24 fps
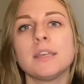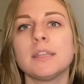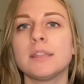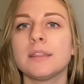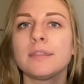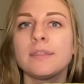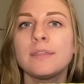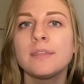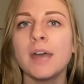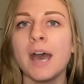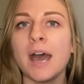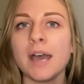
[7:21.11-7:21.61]

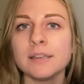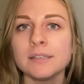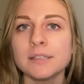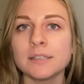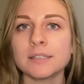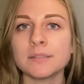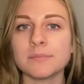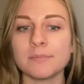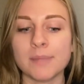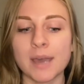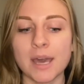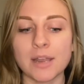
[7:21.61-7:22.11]
That
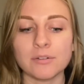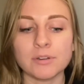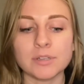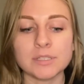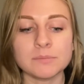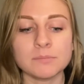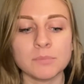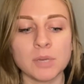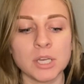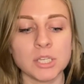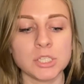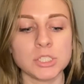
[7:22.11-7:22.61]
doesn't matter as
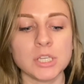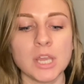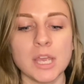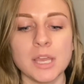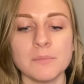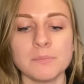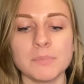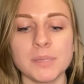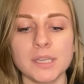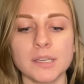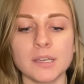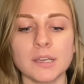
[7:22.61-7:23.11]
much
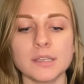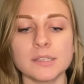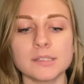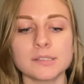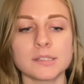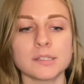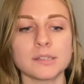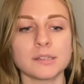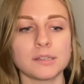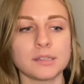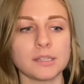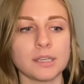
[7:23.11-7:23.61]
because
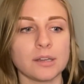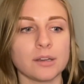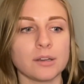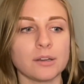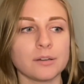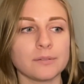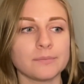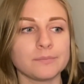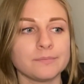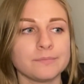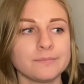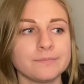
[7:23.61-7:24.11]

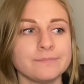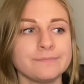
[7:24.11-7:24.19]
they're